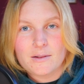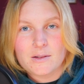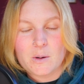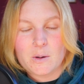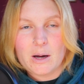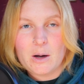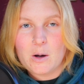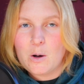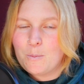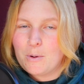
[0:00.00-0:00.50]

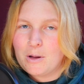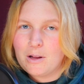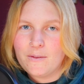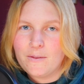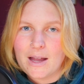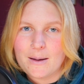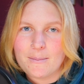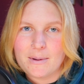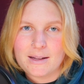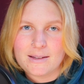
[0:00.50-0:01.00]
So I hope all
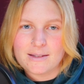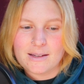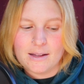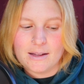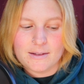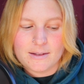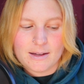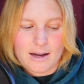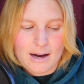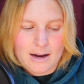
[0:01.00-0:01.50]
of that made
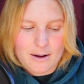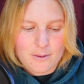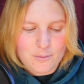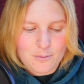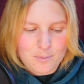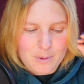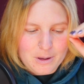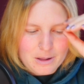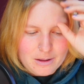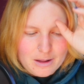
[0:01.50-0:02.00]
sense.
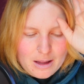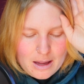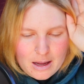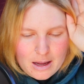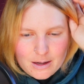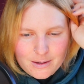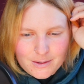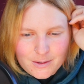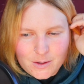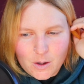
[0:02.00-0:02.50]
I've been
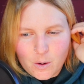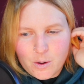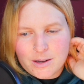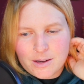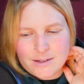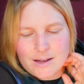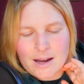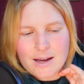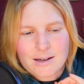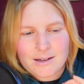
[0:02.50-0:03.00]
so
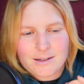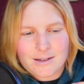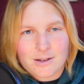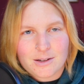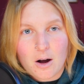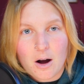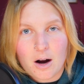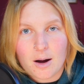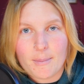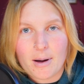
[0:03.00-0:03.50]
excited to
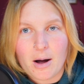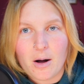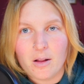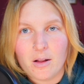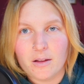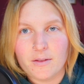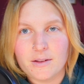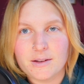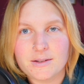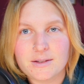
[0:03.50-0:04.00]
talk about
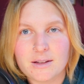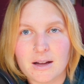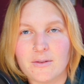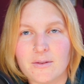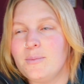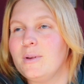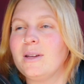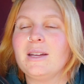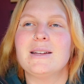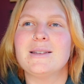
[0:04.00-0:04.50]
all of this
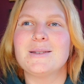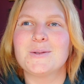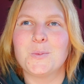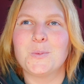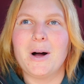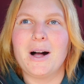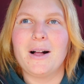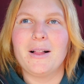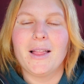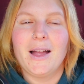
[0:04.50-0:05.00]
stuff because
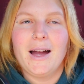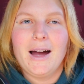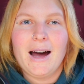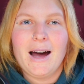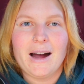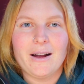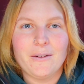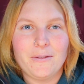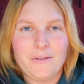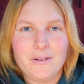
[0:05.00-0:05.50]
while
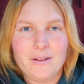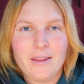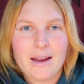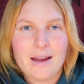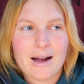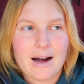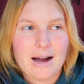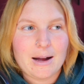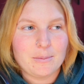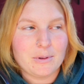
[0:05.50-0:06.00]
I feel
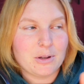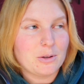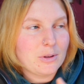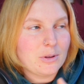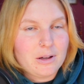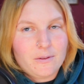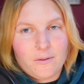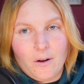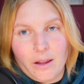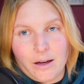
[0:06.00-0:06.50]
like I'm
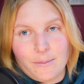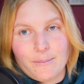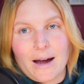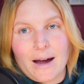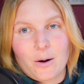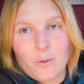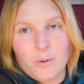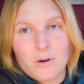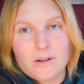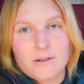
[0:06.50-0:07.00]
literally falling
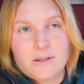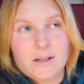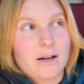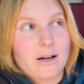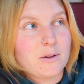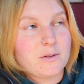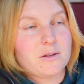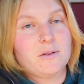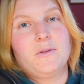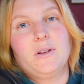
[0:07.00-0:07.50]
backwards,
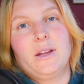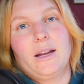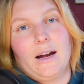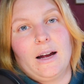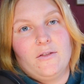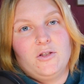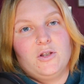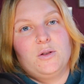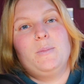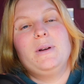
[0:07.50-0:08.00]
I also feel like
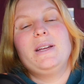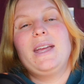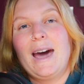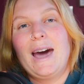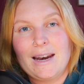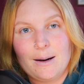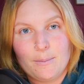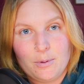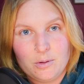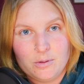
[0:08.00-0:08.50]
I've just been
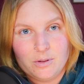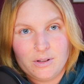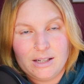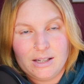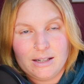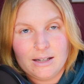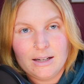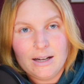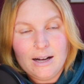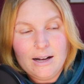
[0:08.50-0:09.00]

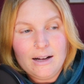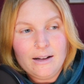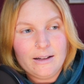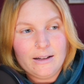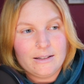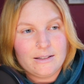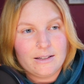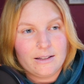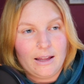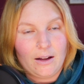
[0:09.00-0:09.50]
catapulted
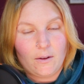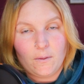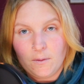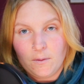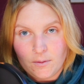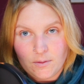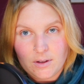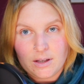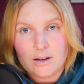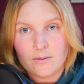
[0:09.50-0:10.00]
into like
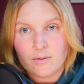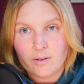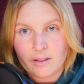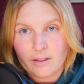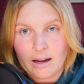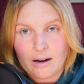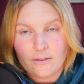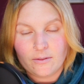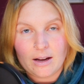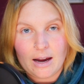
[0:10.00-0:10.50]
50
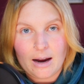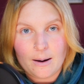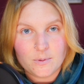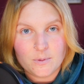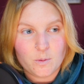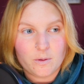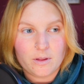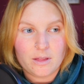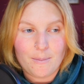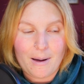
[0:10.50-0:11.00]
different
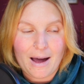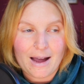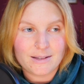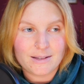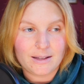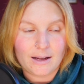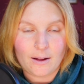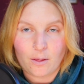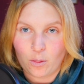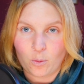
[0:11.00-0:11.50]
lifetimes within the
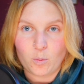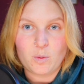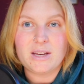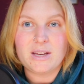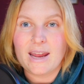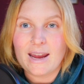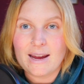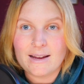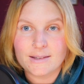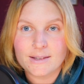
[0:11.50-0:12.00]
past like
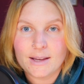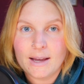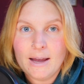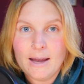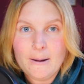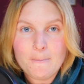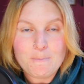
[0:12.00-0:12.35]
3 days.